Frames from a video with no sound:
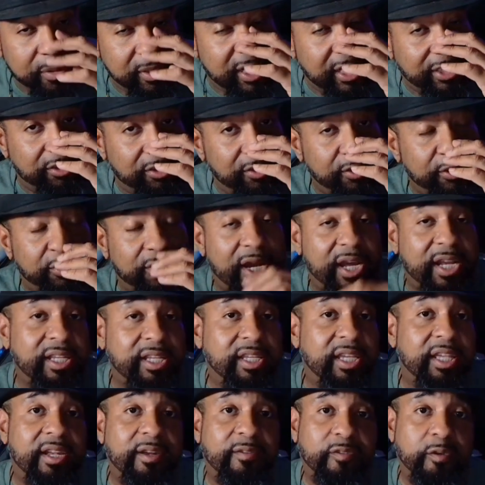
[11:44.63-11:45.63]
that you're trying to
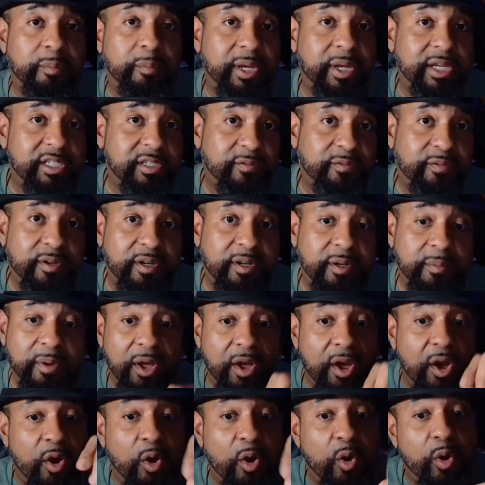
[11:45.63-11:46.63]
get information from
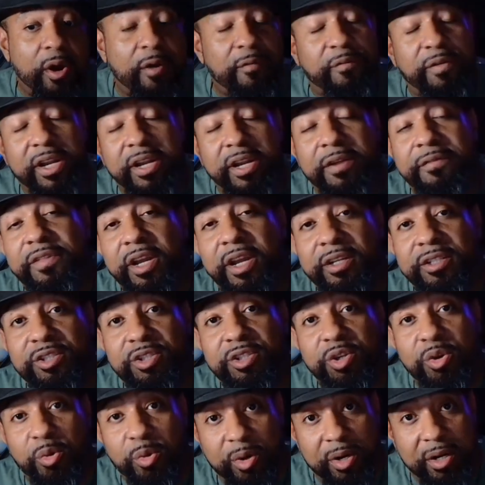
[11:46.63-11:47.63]
or in front of their
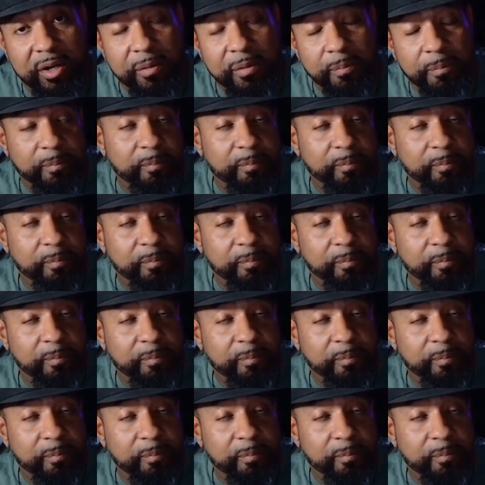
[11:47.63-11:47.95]
door,